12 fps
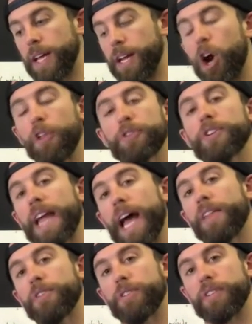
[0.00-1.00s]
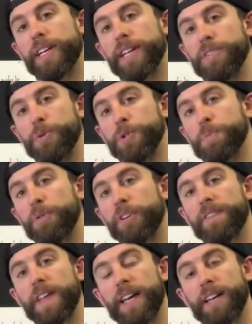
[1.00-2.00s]
In hunter-gatherer days, it was
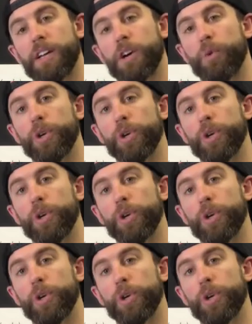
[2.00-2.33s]
believed that